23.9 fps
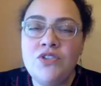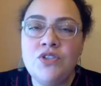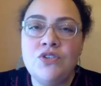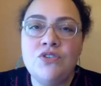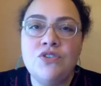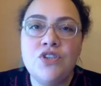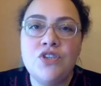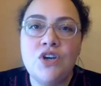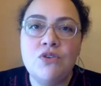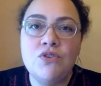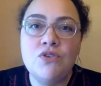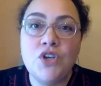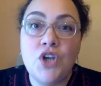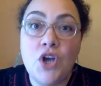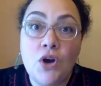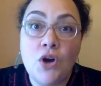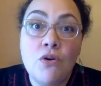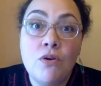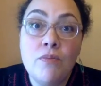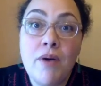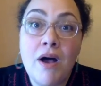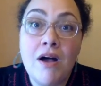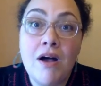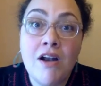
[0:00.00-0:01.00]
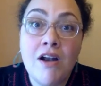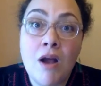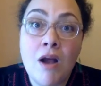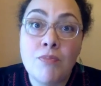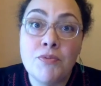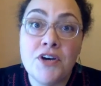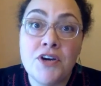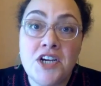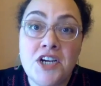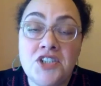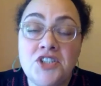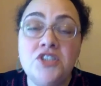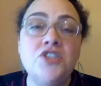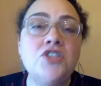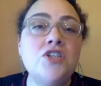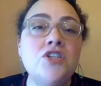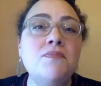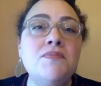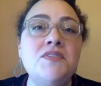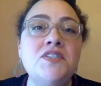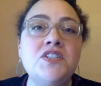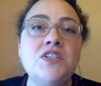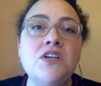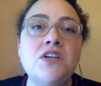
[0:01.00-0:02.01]
who don't know about Operation
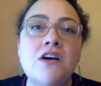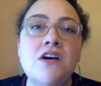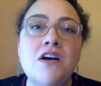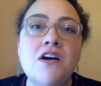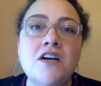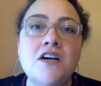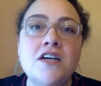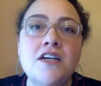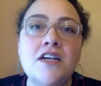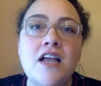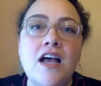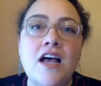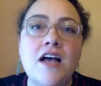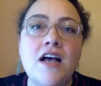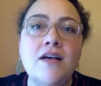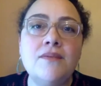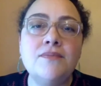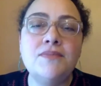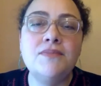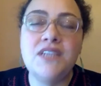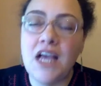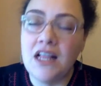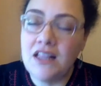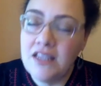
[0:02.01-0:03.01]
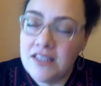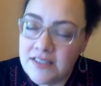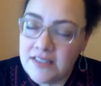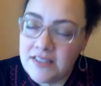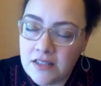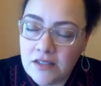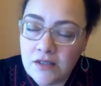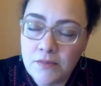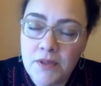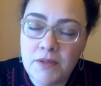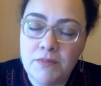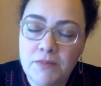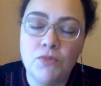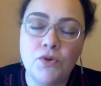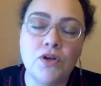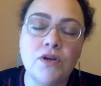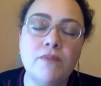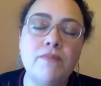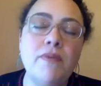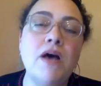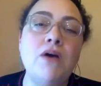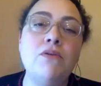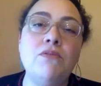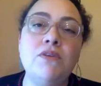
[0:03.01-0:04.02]
Jumpstart, tell us a little bit more
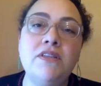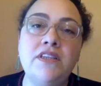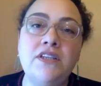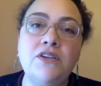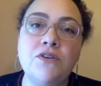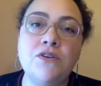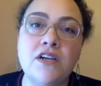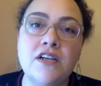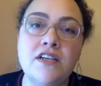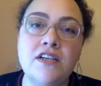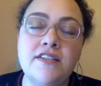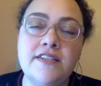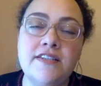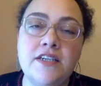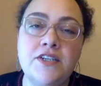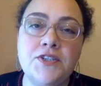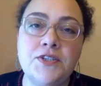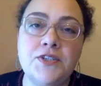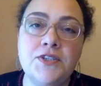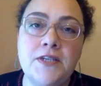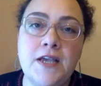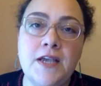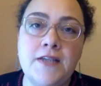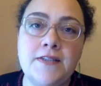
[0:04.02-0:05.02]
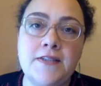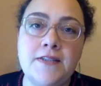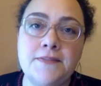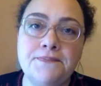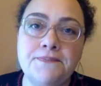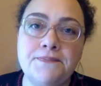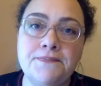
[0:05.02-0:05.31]
about what the organization does.